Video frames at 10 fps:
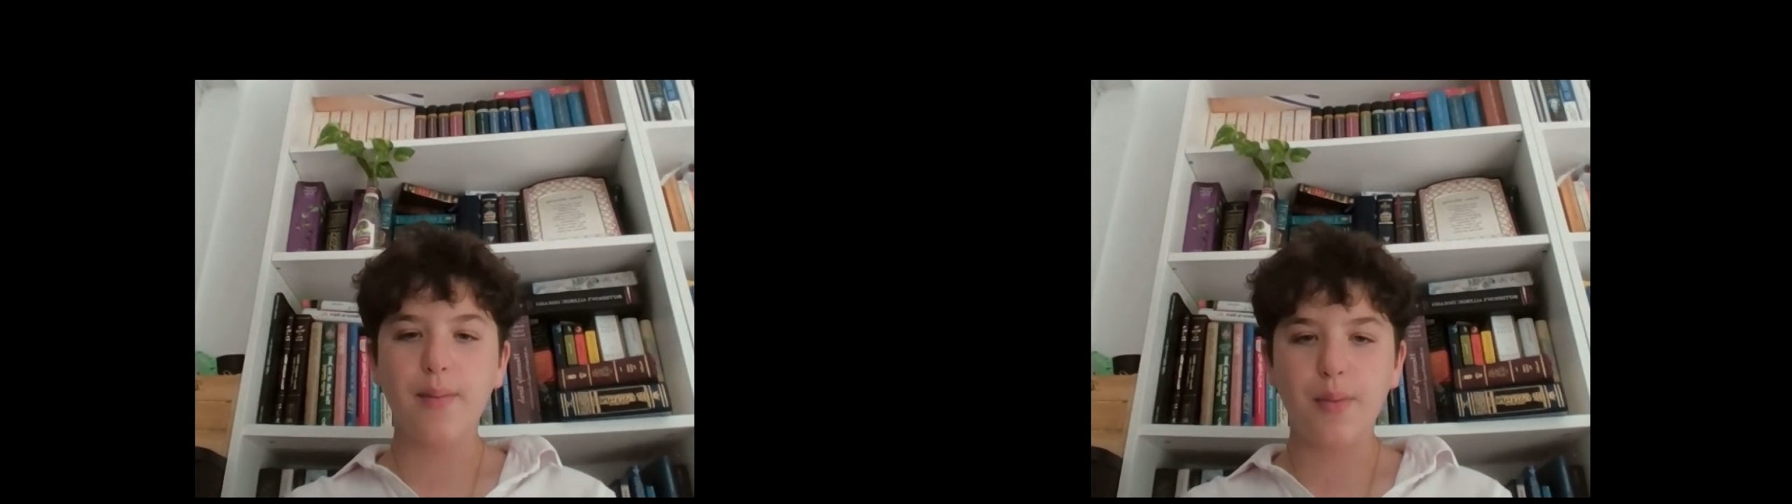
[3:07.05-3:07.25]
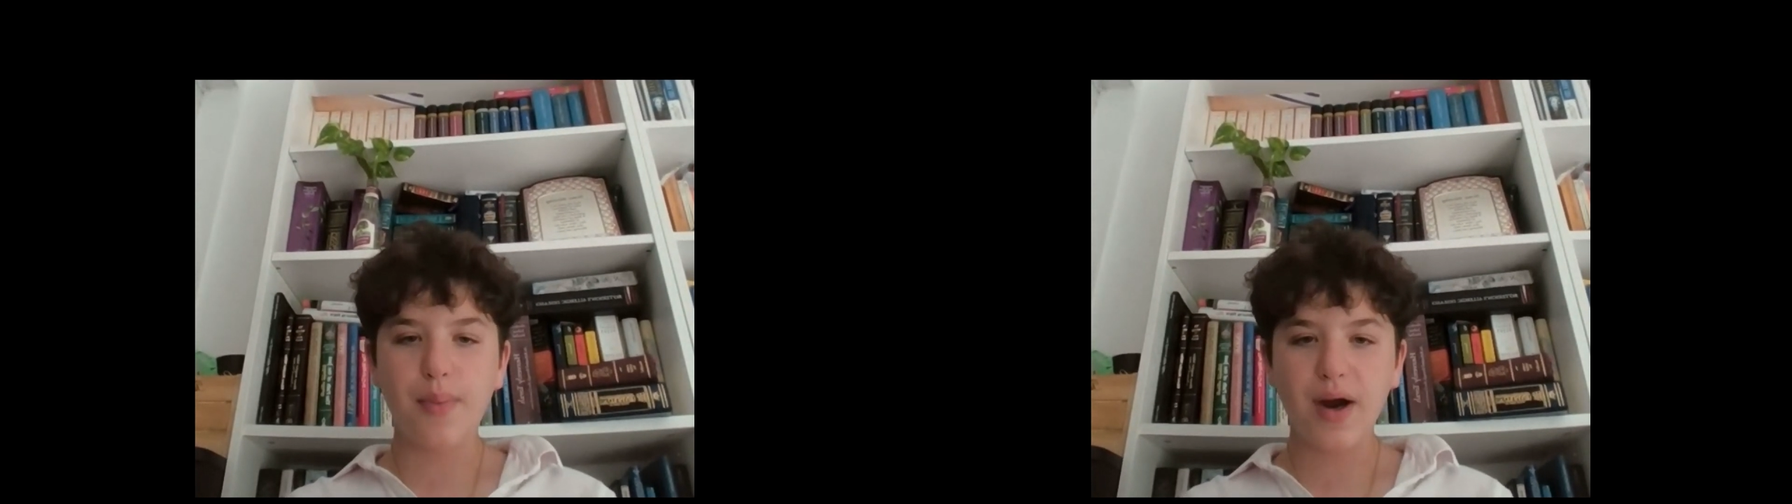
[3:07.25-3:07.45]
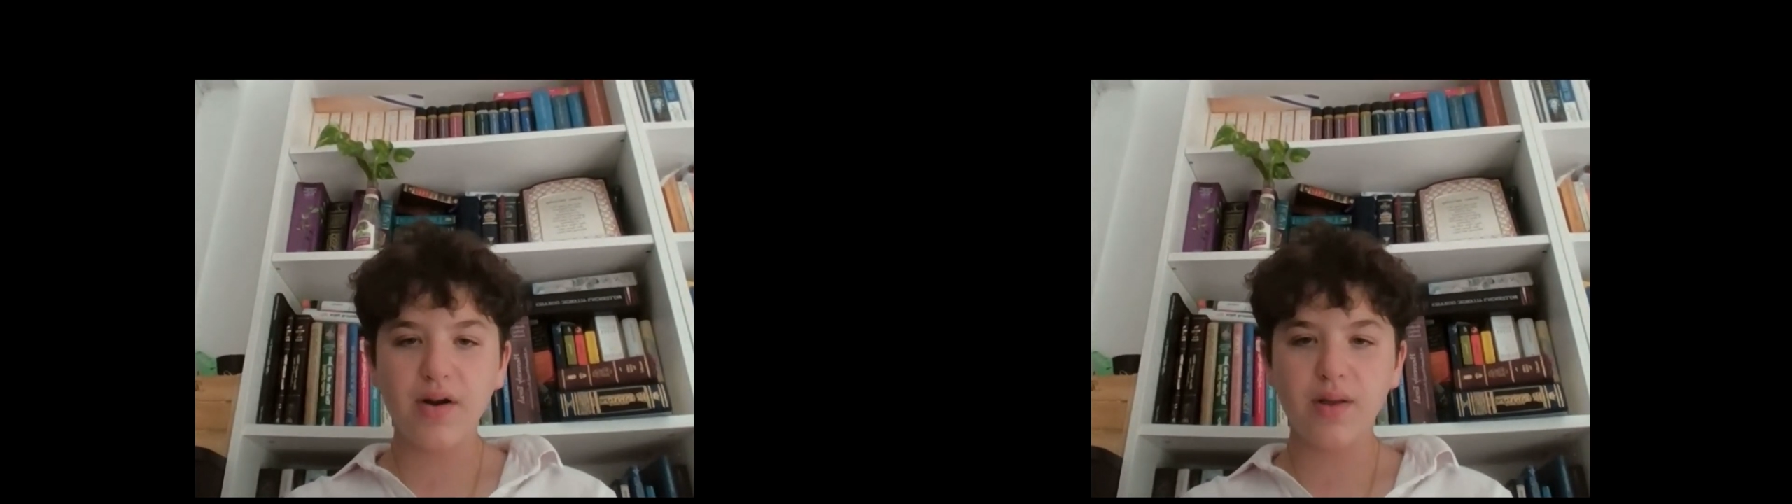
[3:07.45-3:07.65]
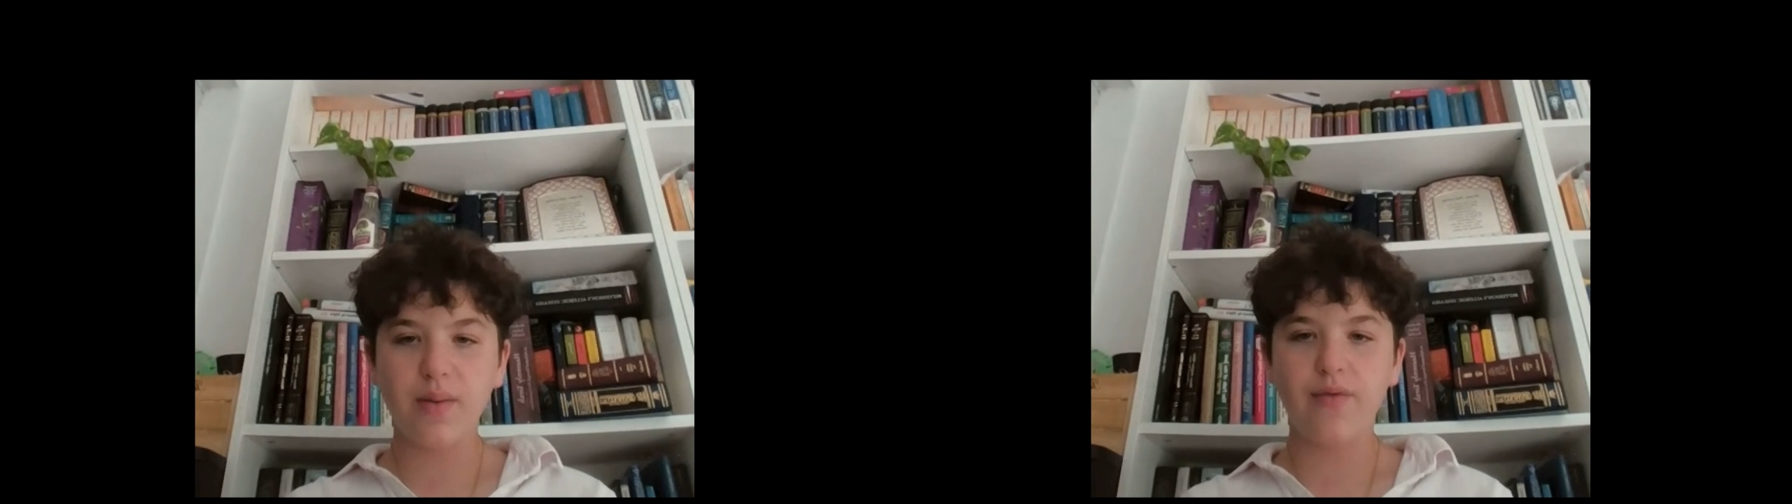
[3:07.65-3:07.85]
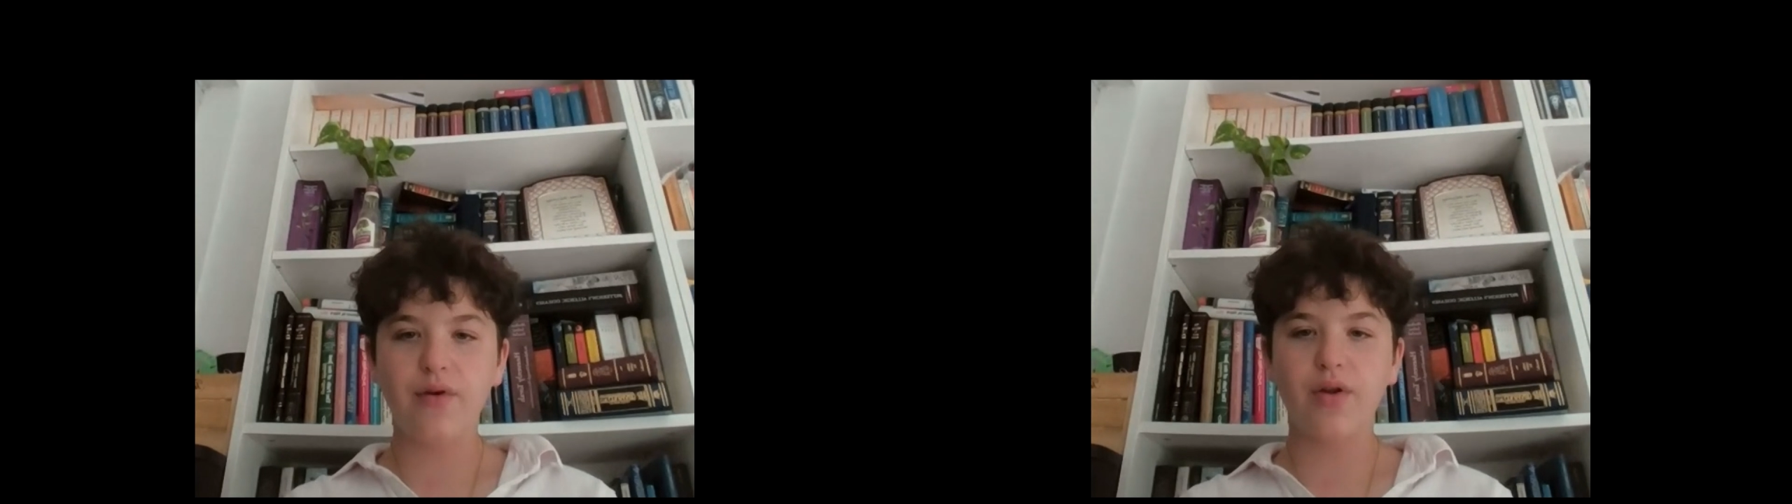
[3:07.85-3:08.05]
preparing
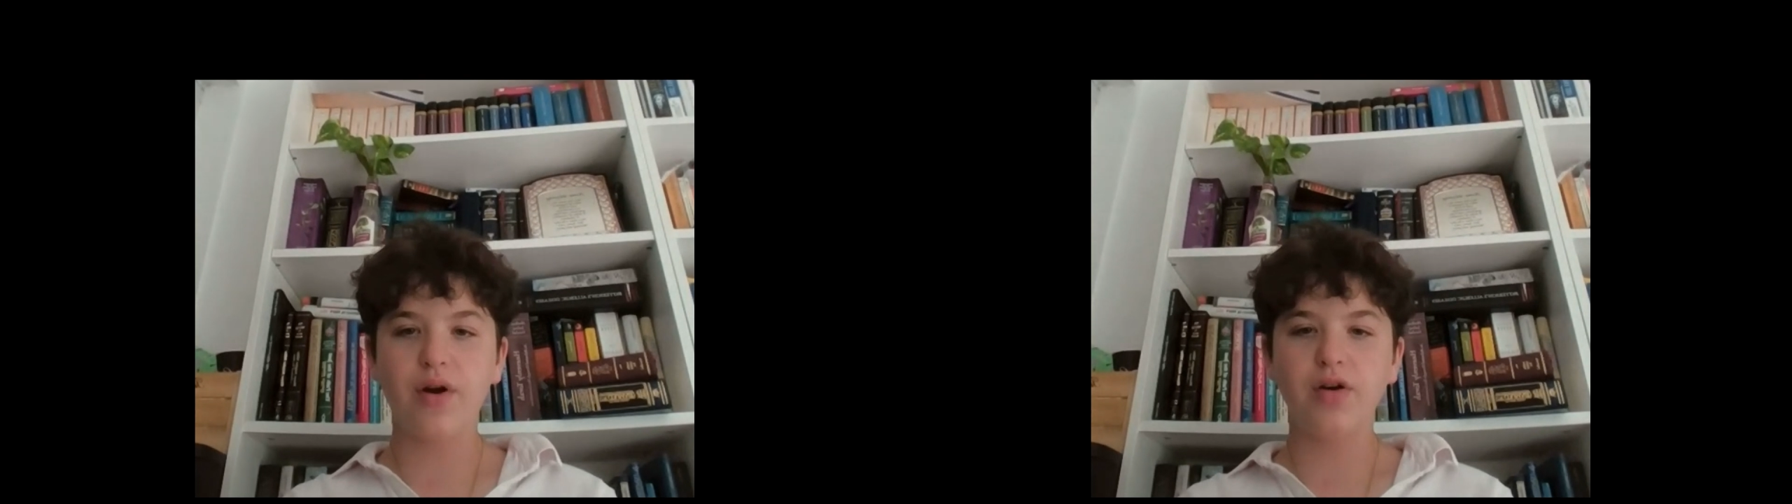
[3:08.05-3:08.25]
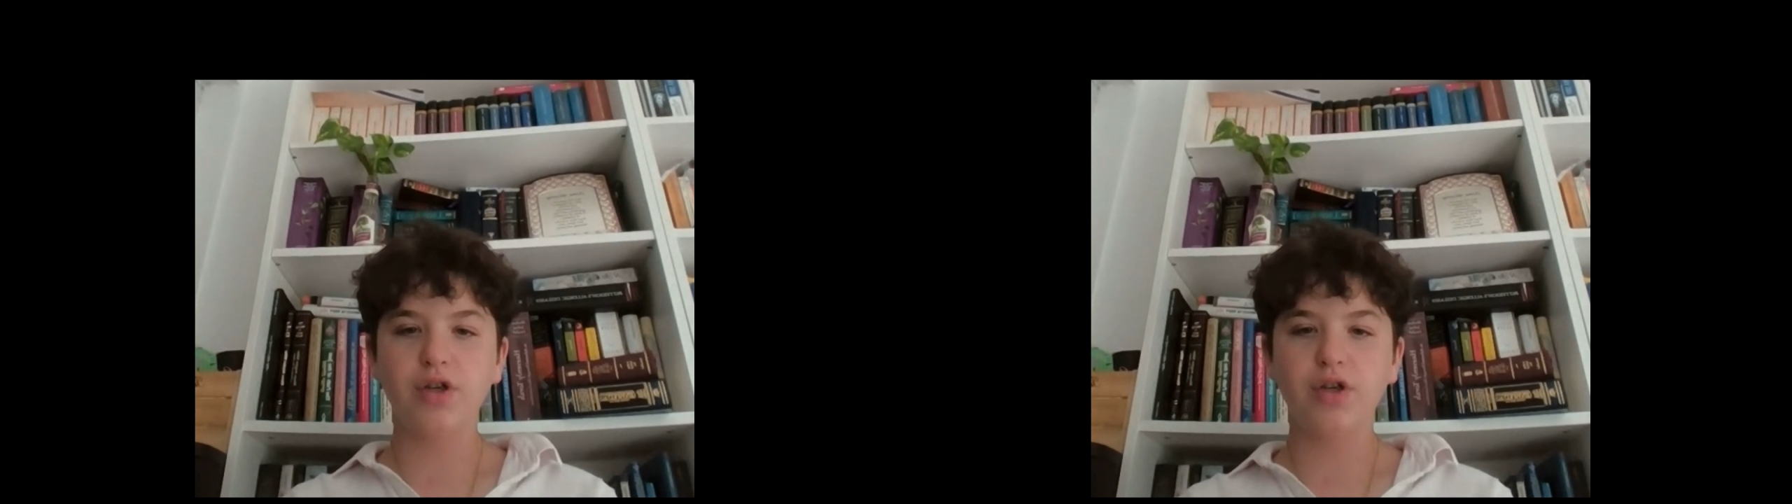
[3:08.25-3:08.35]
them for their